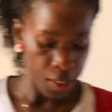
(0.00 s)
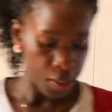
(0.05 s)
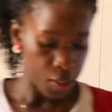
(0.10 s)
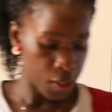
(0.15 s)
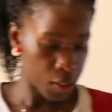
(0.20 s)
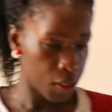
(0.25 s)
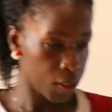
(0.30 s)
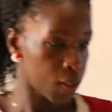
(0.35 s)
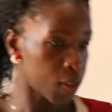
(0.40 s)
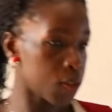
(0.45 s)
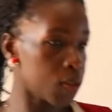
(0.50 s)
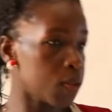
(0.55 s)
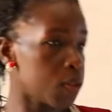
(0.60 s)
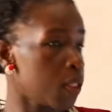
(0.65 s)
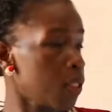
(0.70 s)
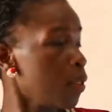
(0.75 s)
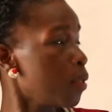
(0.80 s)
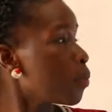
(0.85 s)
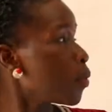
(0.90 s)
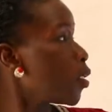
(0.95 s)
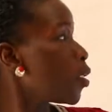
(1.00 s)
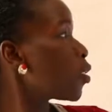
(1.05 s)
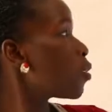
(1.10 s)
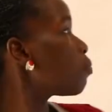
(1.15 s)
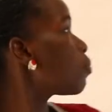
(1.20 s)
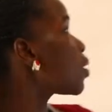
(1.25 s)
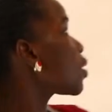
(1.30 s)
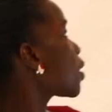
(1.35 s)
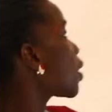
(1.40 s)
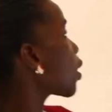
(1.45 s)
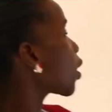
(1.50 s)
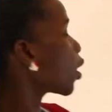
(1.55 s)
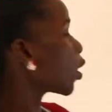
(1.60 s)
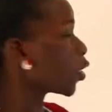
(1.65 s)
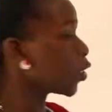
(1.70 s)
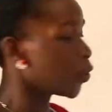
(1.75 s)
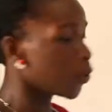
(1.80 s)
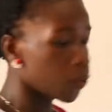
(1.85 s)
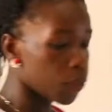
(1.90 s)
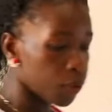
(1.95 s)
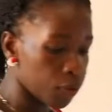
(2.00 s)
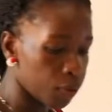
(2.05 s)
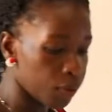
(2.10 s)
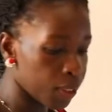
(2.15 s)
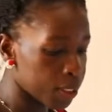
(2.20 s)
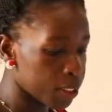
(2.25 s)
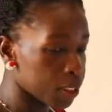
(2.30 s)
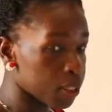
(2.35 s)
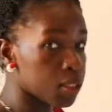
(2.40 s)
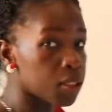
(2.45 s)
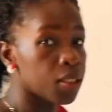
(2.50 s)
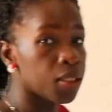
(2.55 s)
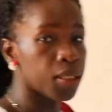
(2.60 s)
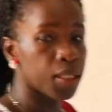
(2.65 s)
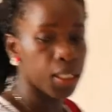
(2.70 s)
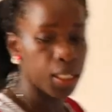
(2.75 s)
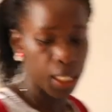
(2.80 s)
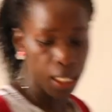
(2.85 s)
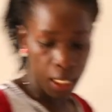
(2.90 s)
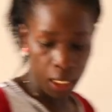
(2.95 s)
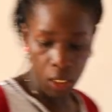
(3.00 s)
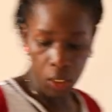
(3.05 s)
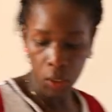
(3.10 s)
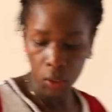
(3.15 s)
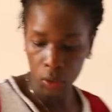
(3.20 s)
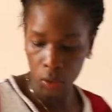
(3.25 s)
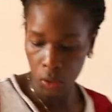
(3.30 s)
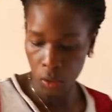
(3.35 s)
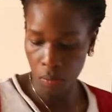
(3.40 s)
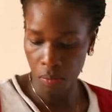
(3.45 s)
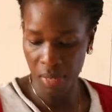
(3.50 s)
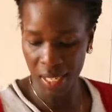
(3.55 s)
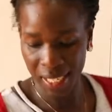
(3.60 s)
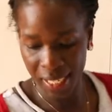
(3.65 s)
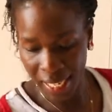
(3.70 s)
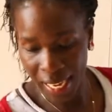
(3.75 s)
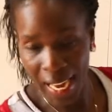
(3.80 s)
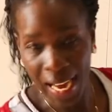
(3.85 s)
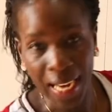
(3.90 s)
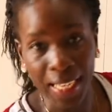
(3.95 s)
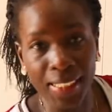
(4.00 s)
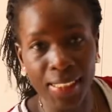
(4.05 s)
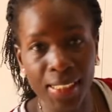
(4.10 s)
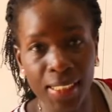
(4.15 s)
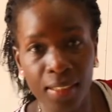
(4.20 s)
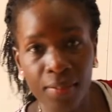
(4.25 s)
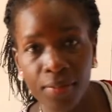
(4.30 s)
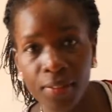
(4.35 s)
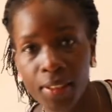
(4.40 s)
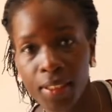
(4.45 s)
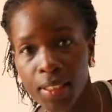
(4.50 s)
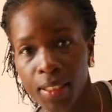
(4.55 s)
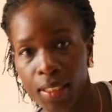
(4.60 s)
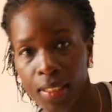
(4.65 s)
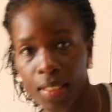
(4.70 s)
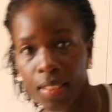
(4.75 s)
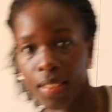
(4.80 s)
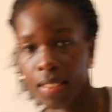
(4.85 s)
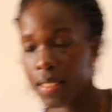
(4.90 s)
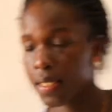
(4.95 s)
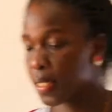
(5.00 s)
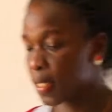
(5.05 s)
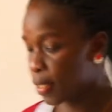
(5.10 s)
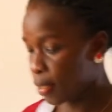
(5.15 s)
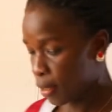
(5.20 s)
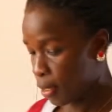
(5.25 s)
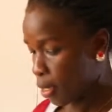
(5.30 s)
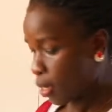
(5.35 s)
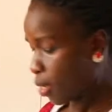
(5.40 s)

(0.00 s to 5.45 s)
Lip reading: So today I'm going to be taking you through what we call economic activities.